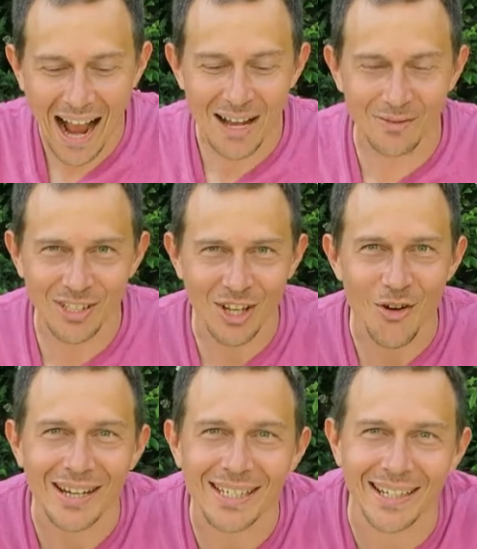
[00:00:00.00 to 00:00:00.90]
I am
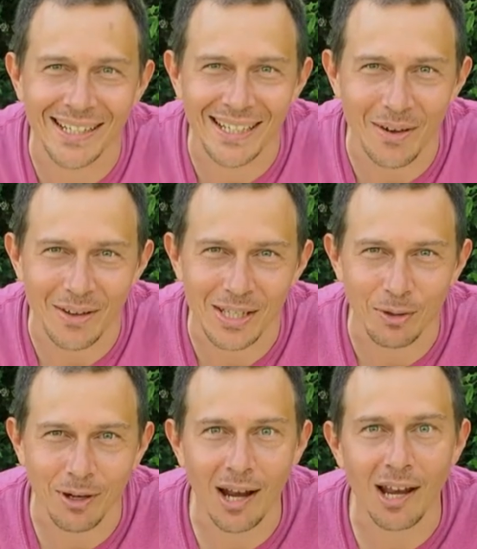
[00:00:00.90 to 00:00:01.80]
so excited about this
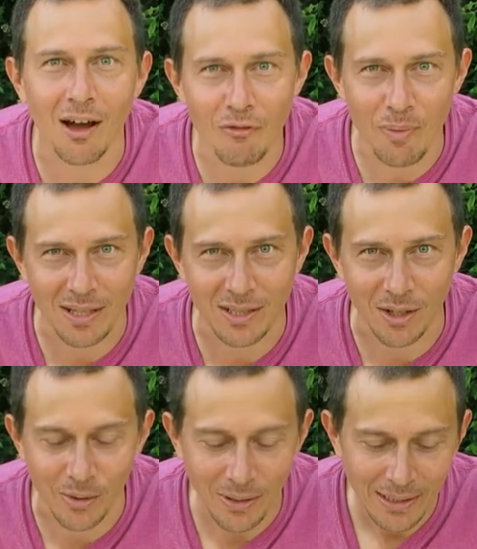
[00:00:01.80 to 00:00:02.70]
one. I love
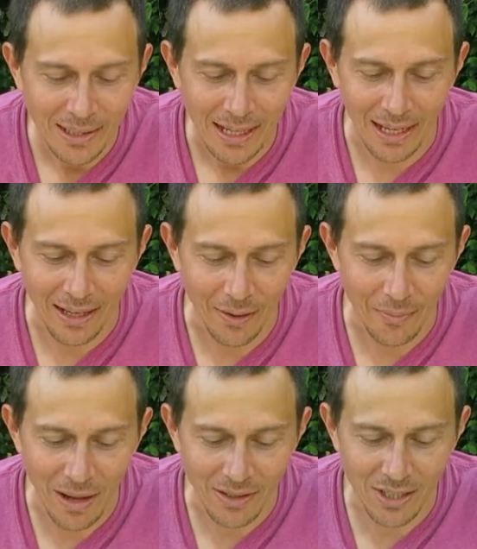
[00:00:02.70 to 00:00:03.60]
pesto
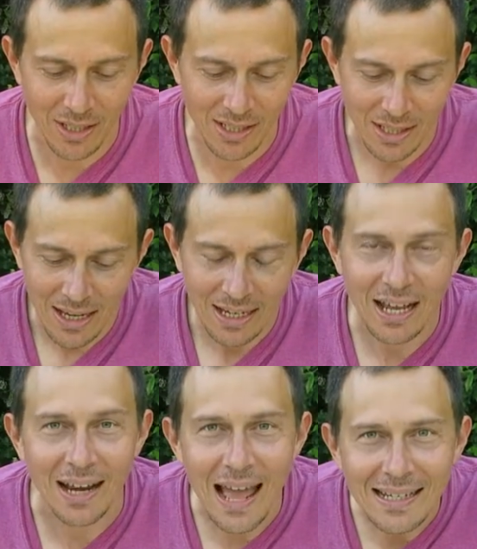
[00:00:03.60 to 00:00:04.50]
and just
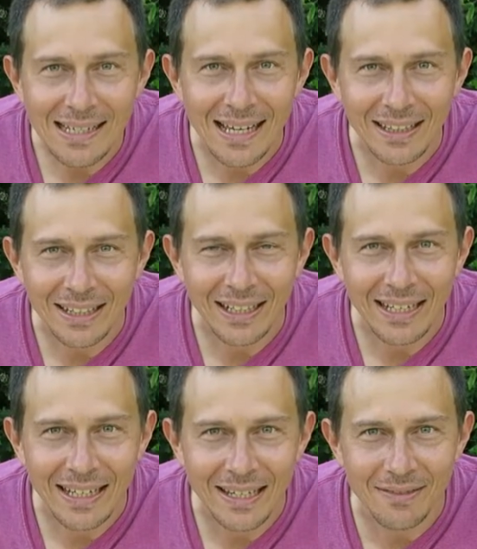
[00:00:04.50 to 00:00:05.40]
collecting the
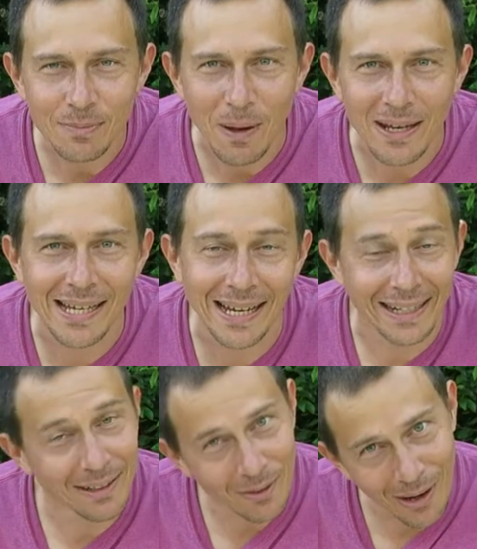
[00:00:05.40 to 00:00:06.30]
leaves,
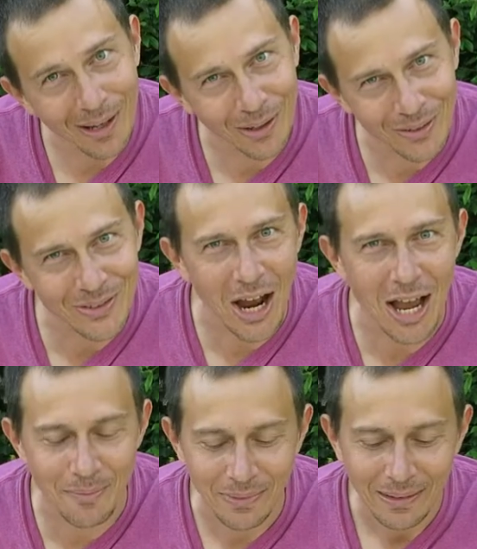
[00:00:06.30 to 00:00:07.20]
spending quite a lot of
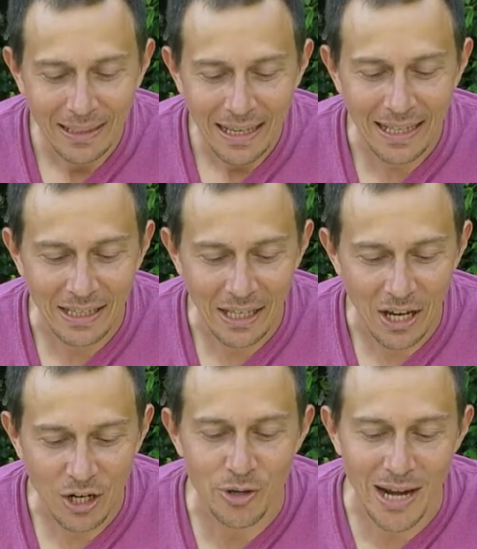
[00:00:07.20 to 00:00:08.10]
time in
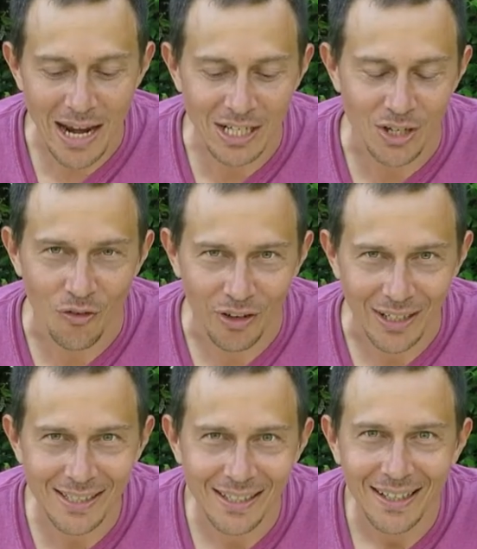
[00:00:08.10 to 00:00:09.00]
the creation of
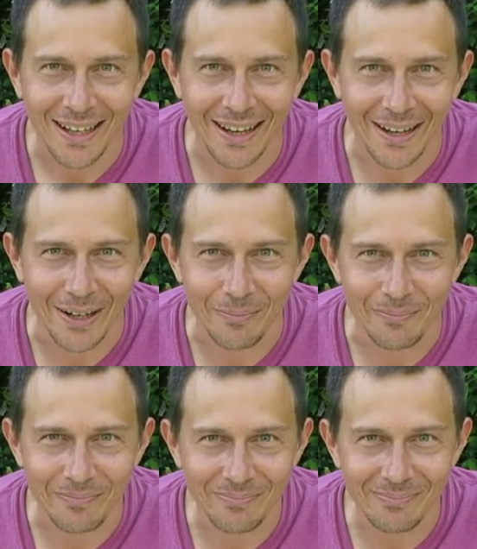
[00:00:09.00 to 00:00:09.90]
it. I
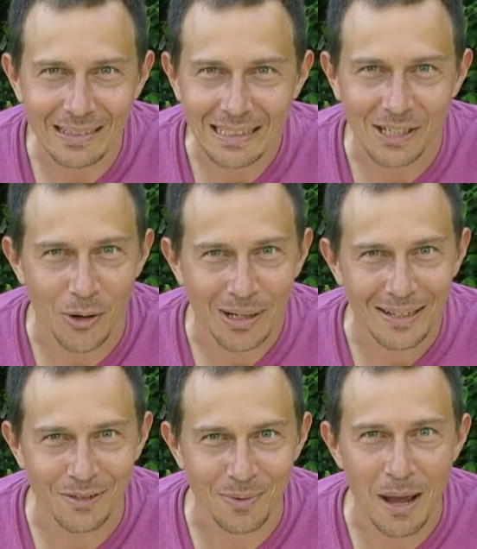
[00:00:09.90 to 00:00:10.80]
don't know, it
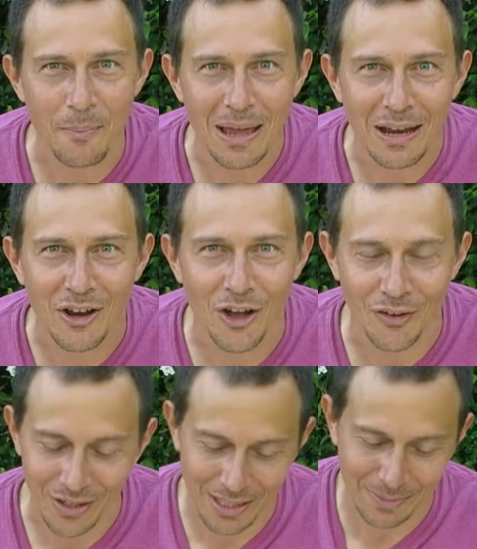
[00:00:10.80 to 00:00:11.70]
leaves me a bit
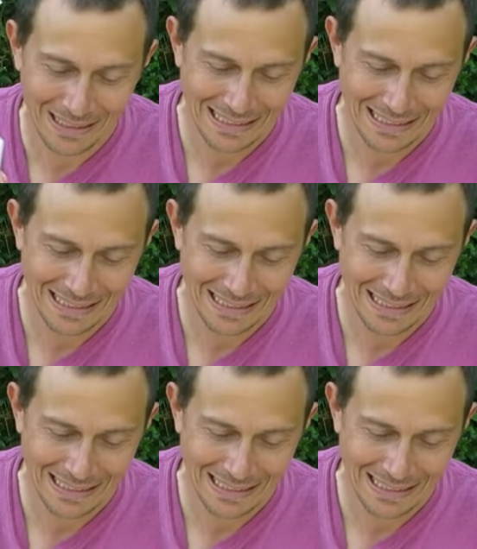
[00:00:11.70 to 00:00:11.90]
nervous.